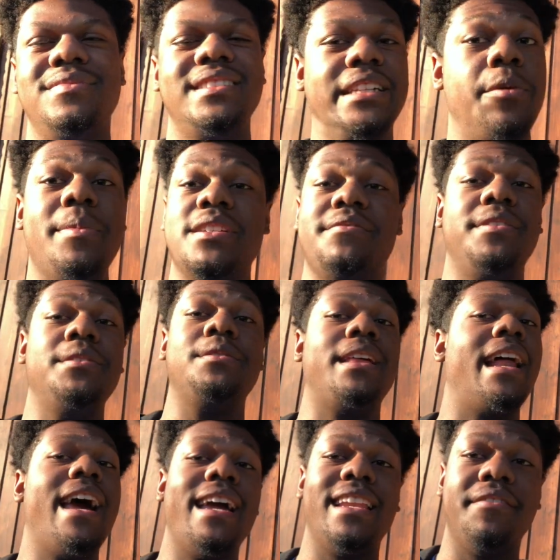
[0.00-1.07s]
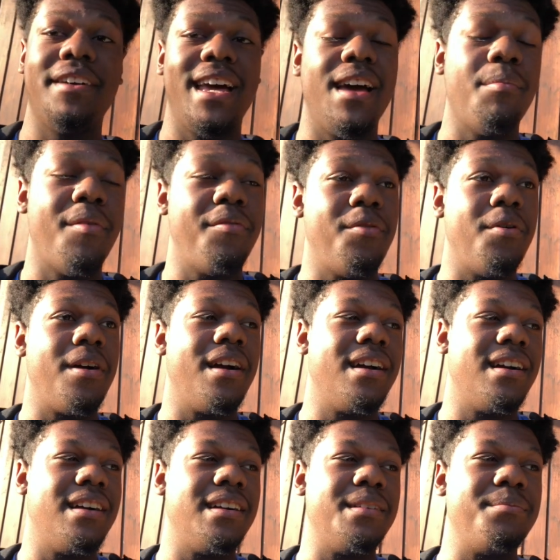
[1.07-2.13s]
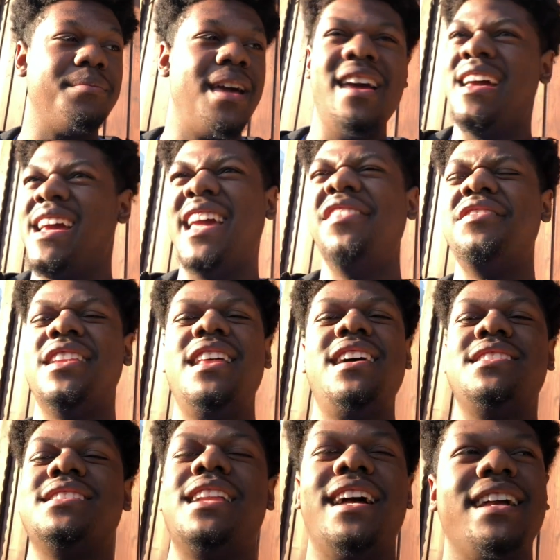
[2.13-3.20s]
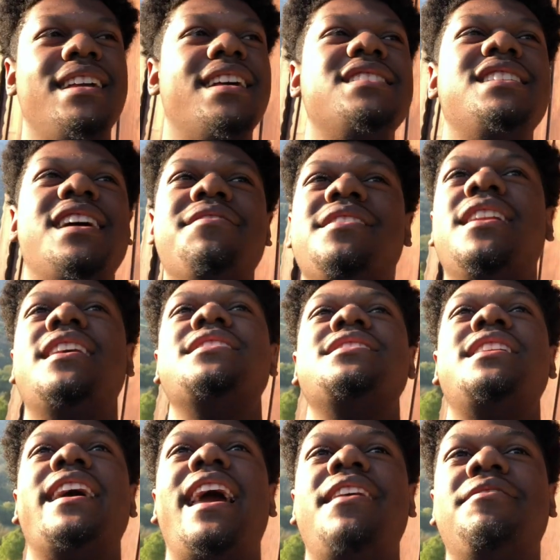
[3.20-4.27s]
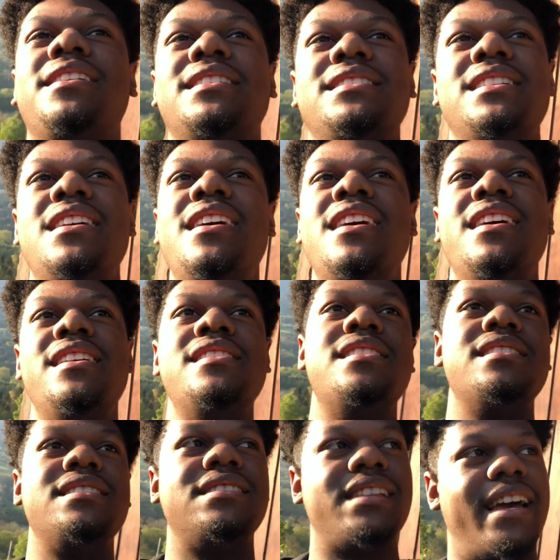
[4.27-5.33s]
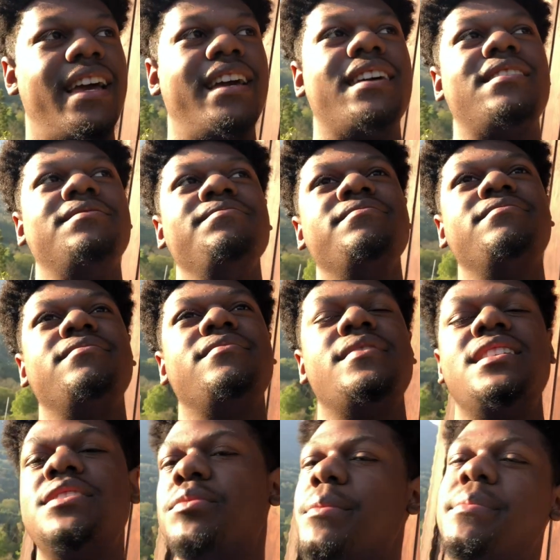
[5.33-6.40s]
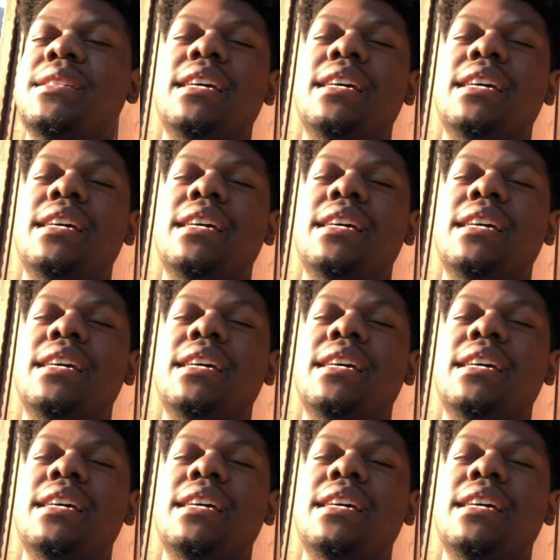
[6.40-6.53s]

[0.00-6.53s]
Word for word: so much food that I ain't never had before. Um, even lunch, like yesterday for lunch, they gave us steak, sweet